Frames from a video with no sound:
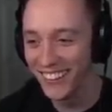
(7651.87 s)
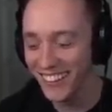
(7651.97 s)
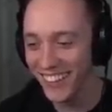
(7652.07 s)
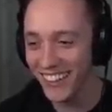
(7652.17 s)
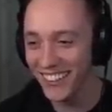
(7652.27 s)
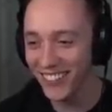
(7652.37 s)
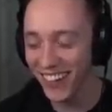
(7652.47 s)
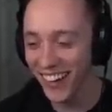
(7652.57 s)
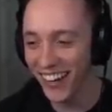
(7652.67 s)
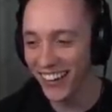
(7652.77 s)
Jeez,
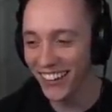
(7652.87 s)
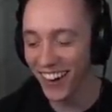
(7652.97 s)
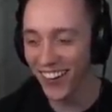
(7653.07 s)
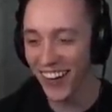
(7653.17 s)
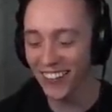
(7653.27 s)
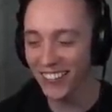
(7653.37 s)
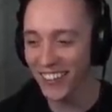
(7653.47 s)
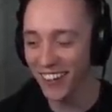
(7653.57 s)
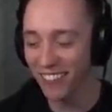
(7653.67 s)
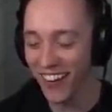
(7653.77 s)
man. I'm gonna have to
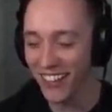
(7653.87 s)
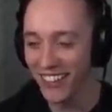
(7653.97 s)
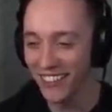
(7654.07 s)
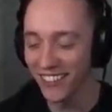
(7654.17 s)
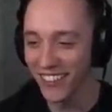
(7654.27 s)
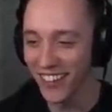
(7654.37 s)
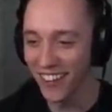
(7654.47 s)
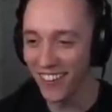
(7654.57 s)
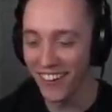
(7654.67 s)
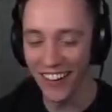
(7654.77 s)
come back to you with
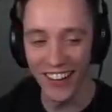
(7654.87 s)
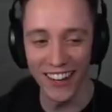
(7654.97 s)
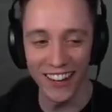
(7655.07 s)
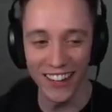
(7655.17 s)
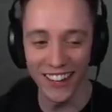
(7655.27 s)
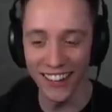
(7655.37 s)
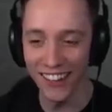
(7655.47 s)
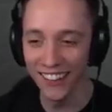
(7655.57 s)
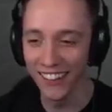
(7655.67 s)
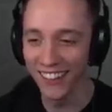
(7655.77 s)
that one. I, uh...
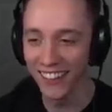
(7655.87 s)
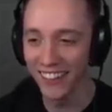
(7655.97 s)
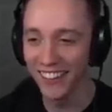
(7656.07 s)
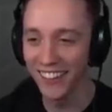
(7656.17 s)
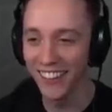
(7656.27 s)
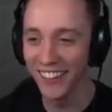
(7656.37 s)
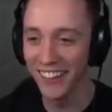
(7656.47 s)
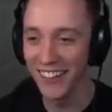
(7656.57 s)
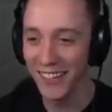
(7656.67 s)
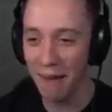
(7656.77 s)

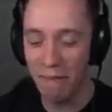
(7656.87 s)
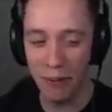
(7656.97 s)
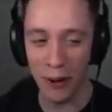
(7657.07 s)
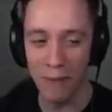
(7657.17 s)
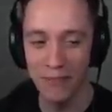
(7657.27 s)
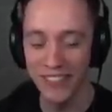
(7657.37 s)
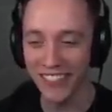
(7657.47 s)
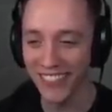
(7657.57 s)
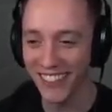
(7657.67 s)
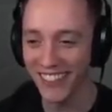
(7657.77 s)
A pope
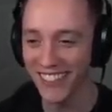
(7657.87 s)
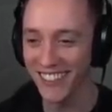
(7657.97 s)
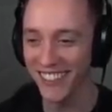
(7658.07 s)
tier list?